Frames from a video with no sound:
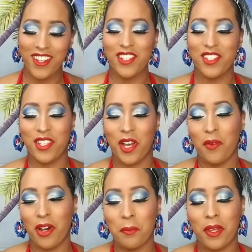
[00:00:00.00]
So
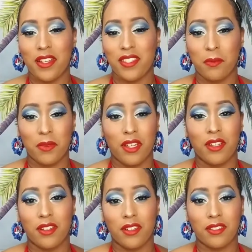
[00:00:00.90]
yeah, it's
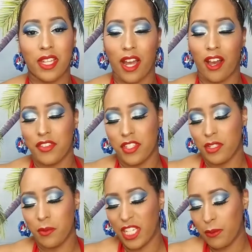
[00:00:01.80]
something that obviously
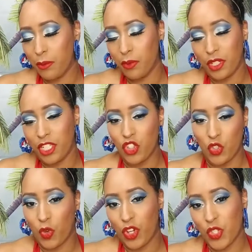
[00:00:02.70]
Dominican people really
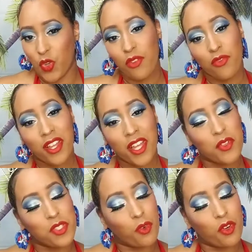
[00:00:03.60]
enjoy, so I feel like it
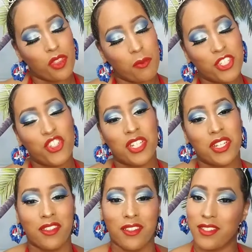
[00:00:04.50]
was worth mentioning
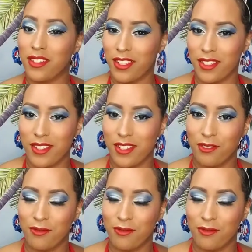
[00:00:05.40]
in this list.